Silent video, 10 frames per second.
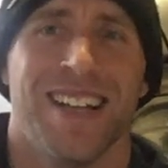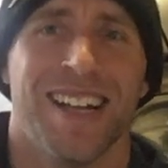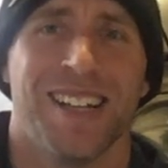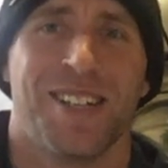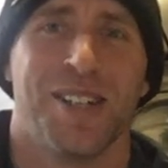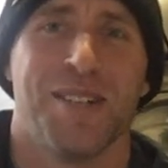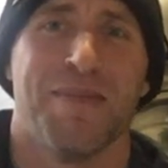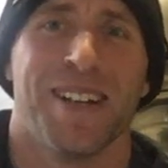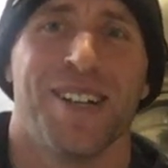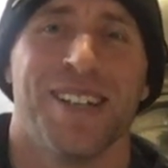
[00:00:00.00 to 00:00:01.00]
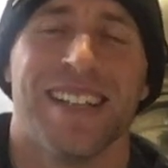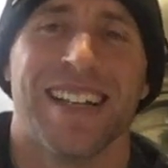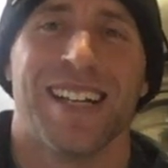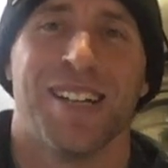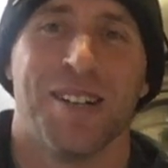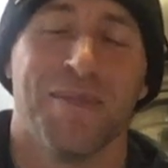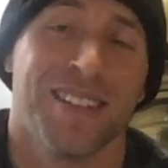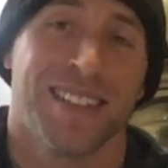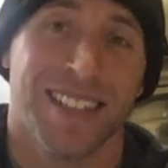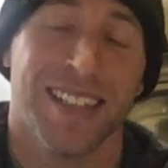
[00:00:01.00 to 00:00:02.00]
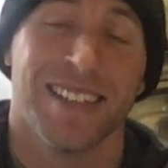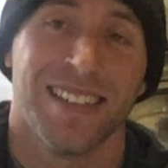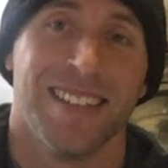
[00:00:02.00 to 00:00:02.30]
encourage me at all. And then I got home and I was like, yeah,